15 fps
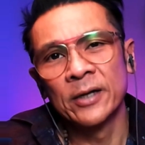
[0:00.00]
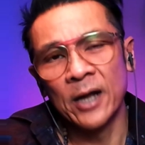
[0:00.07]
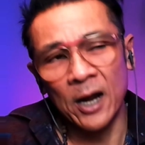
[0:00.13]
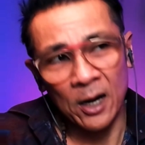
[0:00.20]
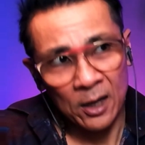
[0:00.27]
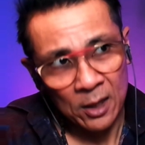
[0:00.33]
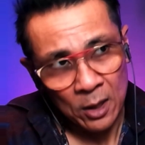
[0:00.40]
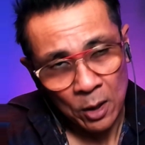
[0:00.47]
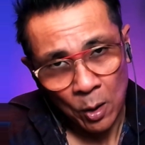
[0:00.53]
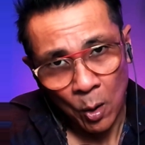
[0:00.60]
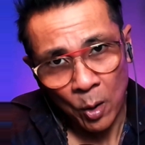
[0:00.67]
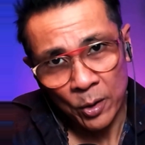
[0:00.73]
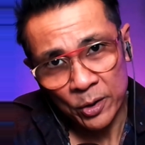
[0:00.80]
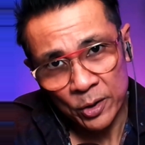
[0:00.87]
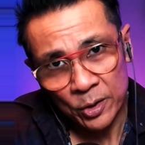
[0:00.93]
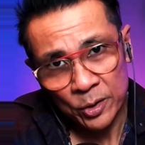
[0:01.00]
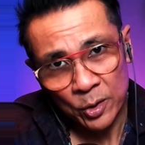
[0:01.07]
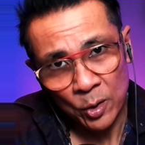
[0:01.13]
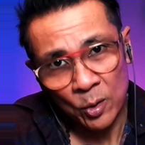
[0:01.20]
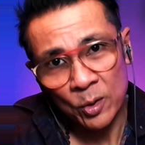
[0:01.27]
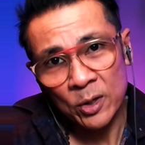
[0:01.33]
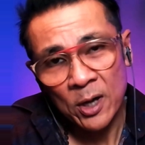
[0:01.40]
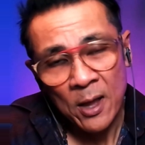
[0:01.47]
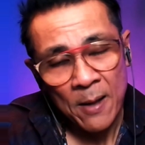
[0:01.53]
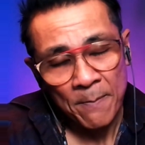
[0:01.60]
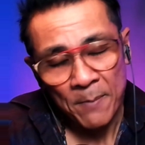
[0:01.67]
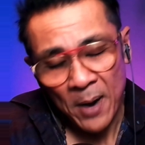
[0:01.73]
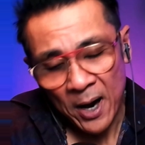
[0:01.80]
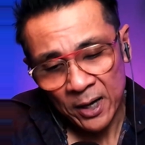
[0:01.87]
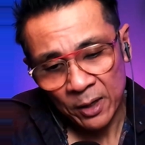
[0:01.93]
Yeah, kon noon.
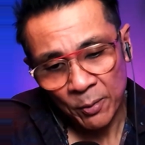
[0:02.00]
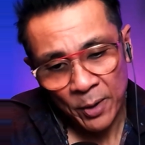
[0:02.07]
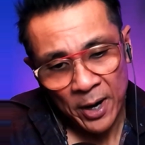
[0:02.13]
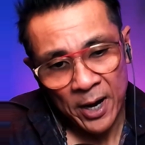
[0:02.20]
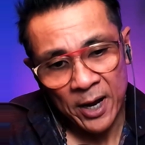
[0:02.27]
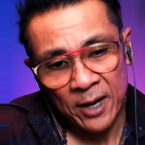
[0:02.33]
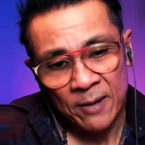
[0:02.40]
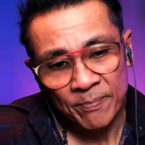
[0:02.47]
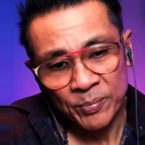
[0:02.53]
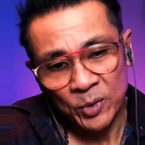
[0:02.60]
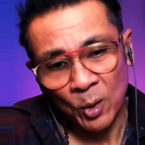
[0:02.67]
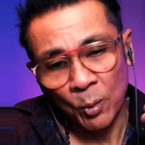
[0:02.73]
By the way,